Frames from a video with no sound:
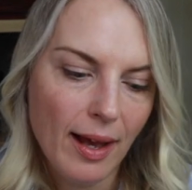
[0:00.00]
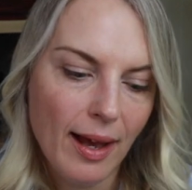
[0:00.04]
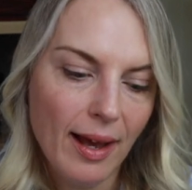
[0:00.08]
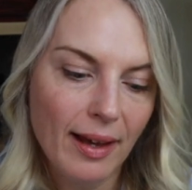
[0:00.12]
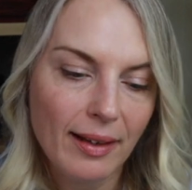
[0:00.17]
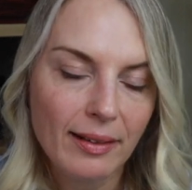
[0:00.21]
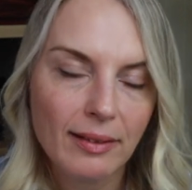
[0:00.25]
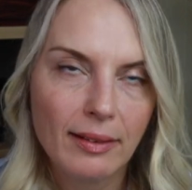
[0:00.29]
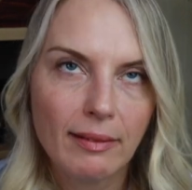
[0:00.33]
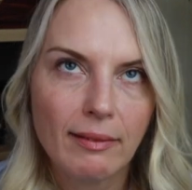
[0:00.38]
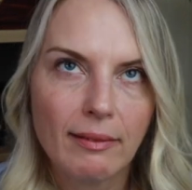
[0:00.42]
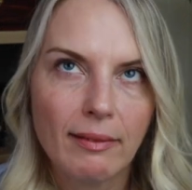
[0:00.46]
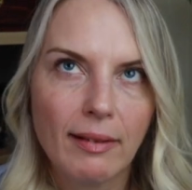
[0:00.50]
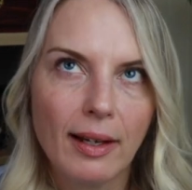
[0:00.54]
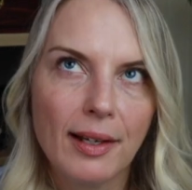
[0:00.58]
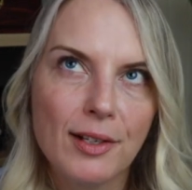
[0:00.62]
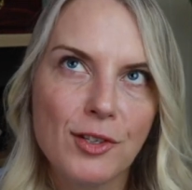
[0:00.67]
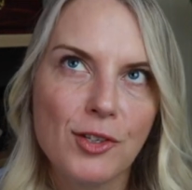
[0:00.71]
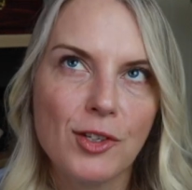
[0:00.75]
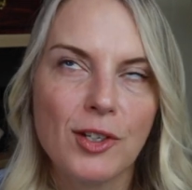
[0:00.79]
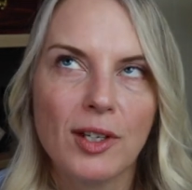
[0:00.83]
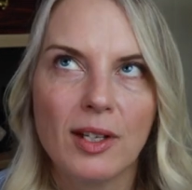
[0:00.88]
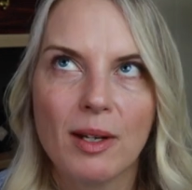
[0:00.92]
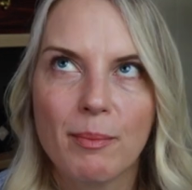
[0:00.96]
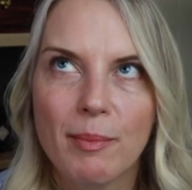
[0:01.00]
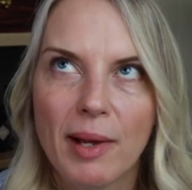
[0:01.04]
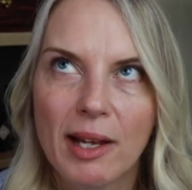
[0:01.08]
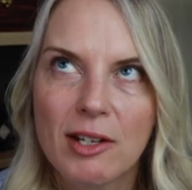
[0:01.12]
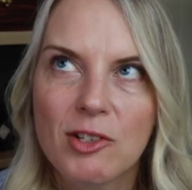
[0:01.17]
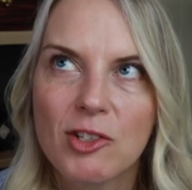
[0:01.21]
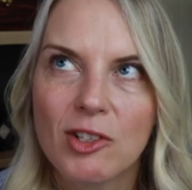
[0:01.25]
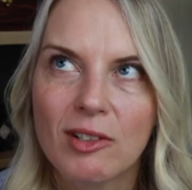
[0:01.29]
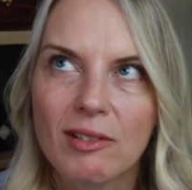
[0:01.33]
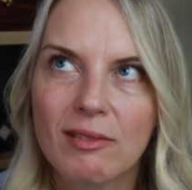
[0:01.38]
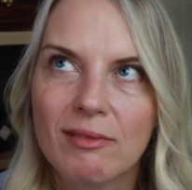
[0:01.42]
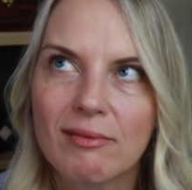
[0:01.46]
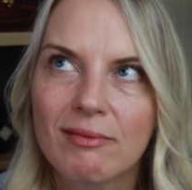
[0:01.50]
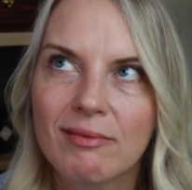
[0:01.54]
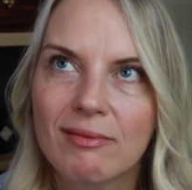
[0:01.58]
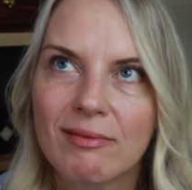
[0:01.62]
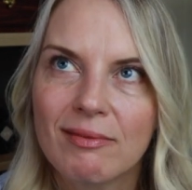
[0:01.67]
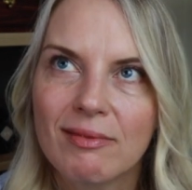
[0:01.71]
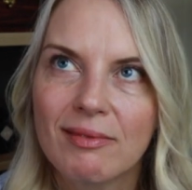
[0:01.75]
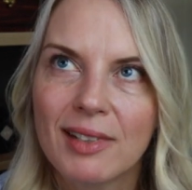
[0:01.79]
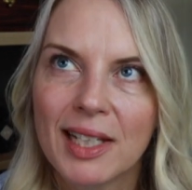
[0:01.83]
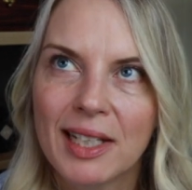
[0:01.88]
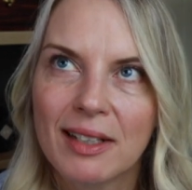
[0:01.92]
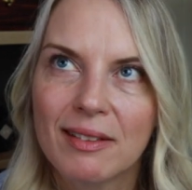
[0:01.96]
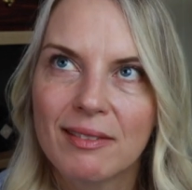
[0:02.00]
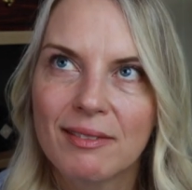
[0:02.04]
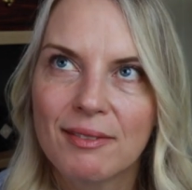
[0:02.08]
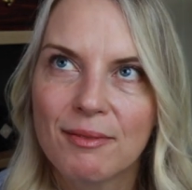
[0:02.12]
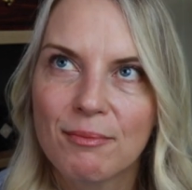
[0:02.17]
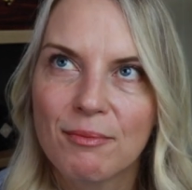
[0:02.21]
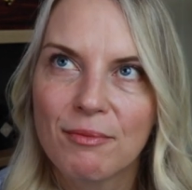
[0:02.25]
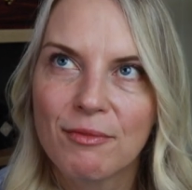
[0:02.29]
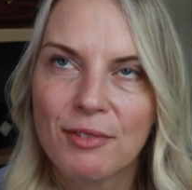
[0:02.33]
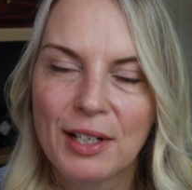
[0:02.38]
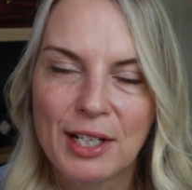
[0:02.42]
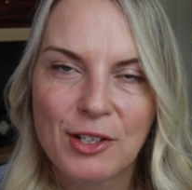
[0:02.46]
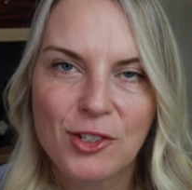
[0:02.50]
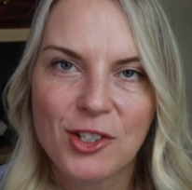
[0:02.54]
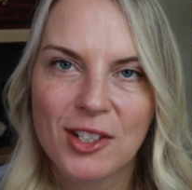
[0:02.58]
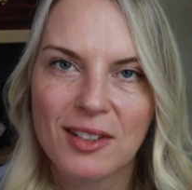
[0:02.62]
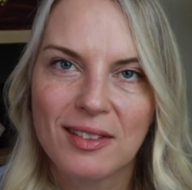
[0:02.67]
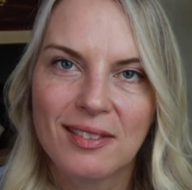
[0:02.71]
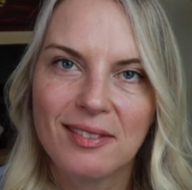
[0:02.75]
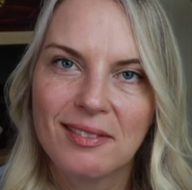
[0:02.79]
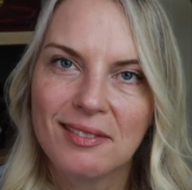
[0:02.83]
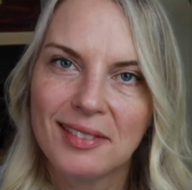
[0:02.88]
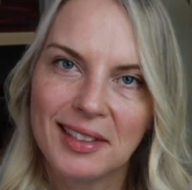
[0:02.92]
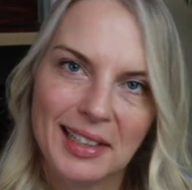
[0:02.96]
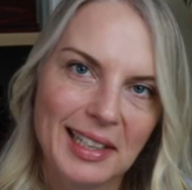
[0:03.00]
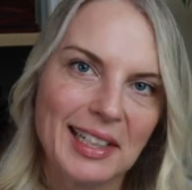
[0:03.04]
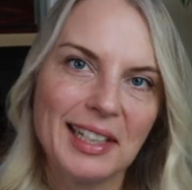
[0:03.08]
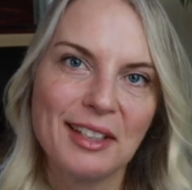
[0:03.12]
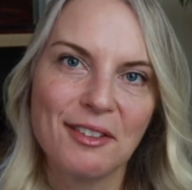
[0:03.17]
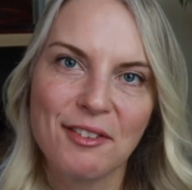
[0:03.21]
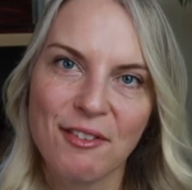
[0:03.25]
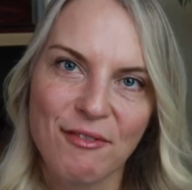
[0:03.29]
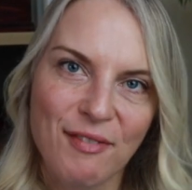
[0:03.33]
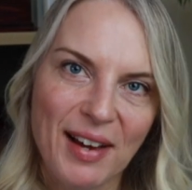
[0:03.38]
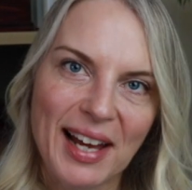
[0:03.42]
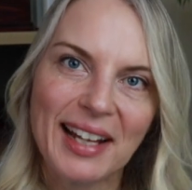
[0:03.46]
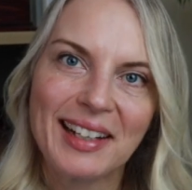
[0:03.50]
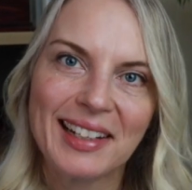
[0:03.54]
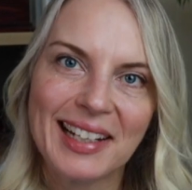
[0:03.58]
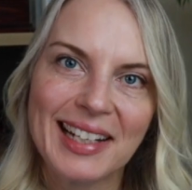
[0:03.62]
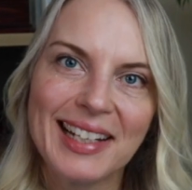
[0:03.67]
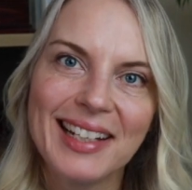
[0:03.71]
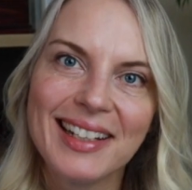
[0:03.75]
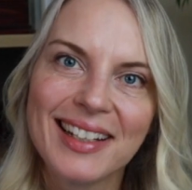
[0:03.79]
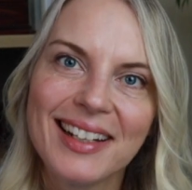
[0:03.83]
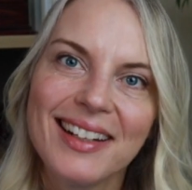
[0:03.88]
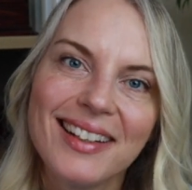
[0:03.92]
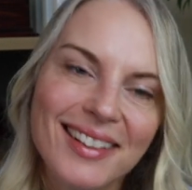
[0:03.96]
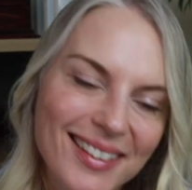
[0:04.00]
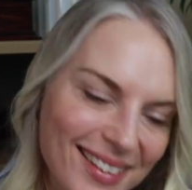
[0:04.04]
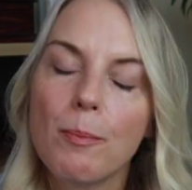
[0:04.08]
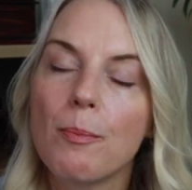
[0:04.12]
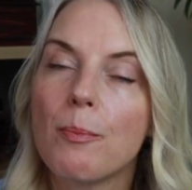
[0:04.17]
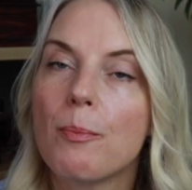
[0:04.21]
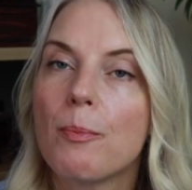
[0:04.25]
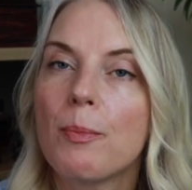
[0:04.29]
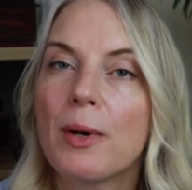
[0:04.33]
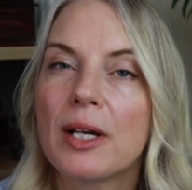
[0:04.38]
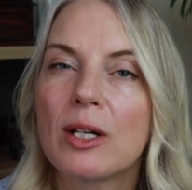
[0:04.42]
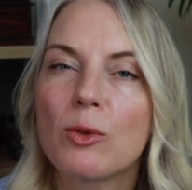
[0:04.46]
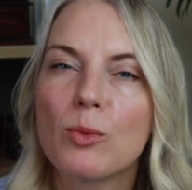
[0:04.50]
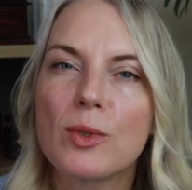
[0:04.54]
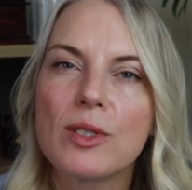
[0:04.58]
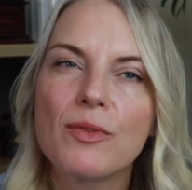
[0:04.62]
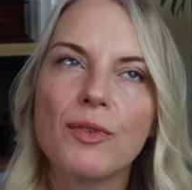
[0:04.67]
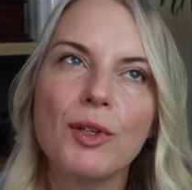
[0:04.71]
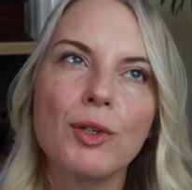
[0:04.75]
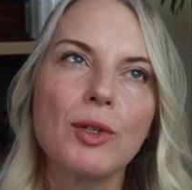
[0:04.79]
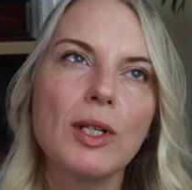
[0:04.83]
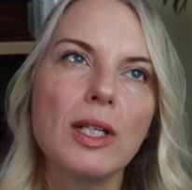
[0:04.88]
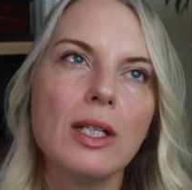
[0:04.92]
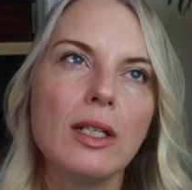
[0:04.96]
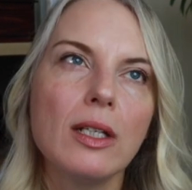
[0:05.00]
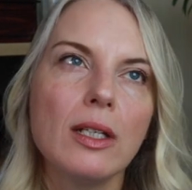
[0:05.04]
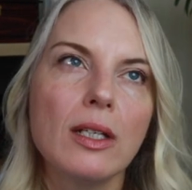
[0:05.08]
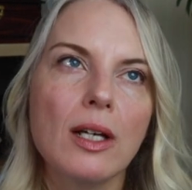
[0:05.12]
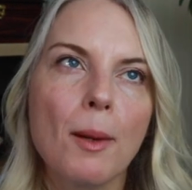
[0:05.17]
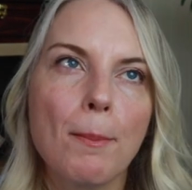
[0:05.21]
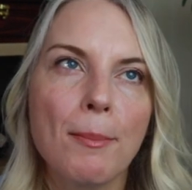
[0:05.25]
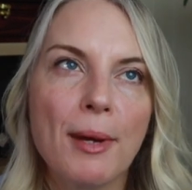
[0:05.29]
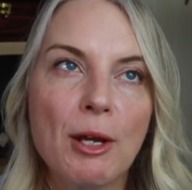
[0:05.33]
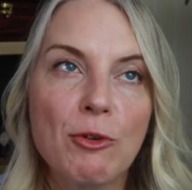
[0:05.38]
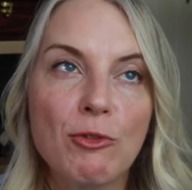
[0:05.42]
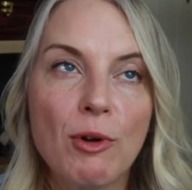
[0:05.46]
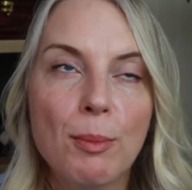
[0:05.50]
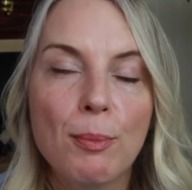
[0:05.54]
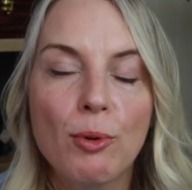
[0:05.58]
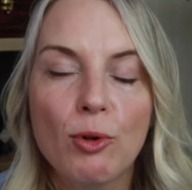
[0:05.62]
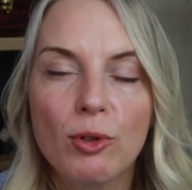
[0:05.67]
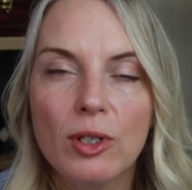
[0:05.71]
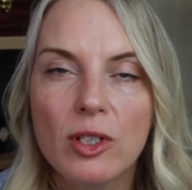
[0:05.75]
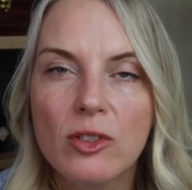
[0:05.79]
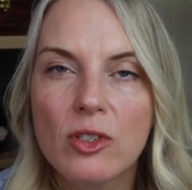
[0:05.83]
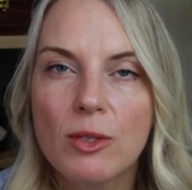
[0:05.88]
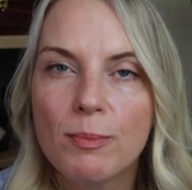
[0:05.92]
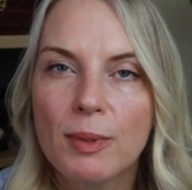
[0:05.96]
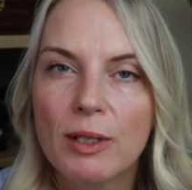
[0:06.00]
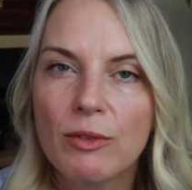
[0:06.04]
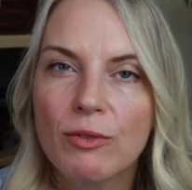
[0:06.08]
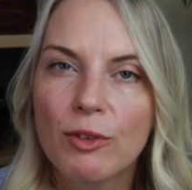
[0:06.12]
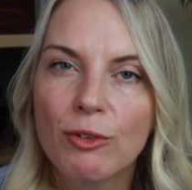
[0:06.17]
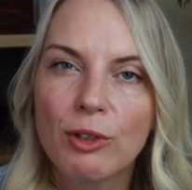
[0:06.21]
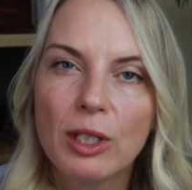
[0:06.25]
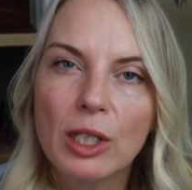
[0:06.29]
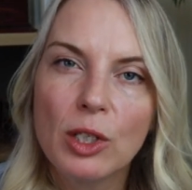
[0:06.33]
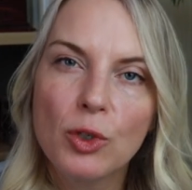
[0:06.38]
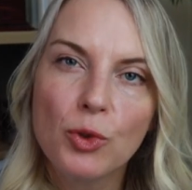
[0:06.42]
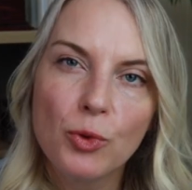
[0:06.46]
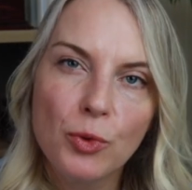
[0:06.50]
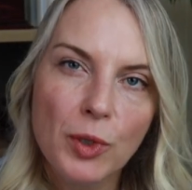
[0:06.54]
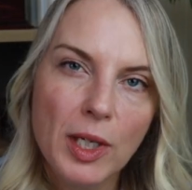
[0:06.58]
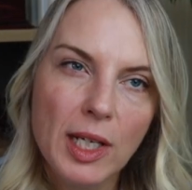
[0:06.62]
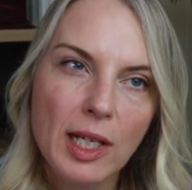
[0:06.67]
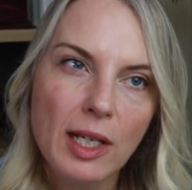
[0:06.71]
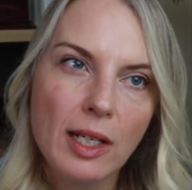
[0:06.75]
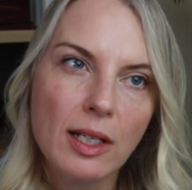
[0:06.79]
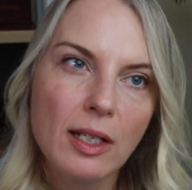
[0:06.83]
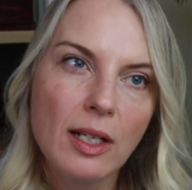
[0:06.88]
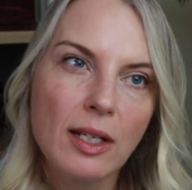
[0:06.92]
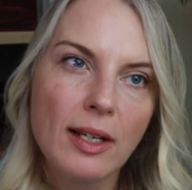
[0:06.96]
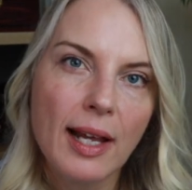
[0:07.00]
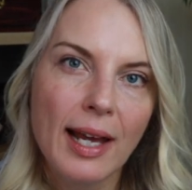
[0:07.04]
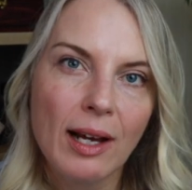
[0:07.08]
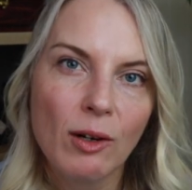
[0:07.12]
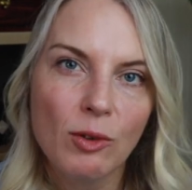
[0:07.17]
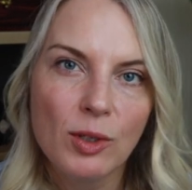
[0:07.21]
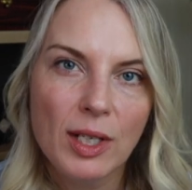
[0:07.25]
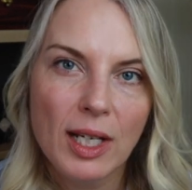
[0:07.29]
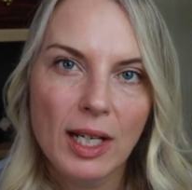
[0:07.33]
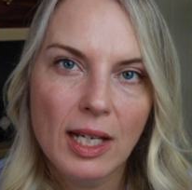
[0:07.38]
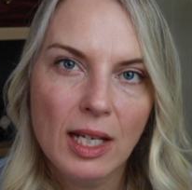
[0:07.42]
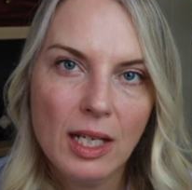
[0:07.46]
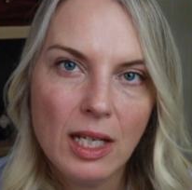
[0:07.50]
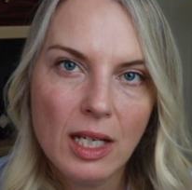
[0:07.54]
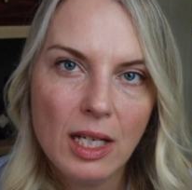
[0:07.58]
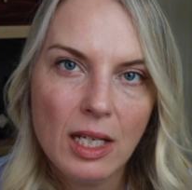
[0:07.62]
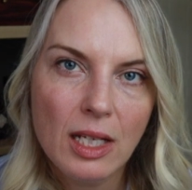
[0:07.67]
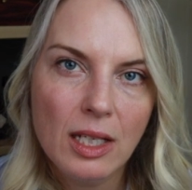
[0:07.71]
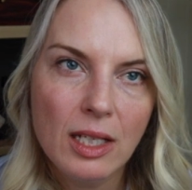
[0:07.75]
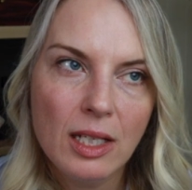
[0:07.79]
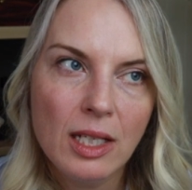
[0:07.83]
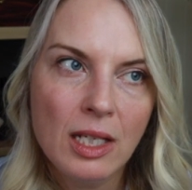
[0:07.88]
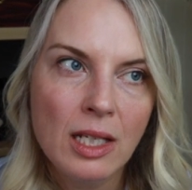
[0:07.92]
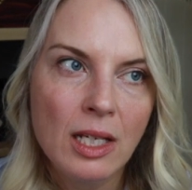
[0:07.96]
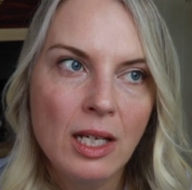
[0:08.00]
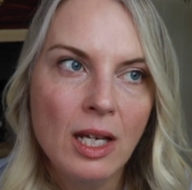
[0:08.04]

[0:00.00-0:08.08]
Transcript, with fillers: and as you can imagine, it featured Lilith Valley. But it was very reported to be very green and aldehydic.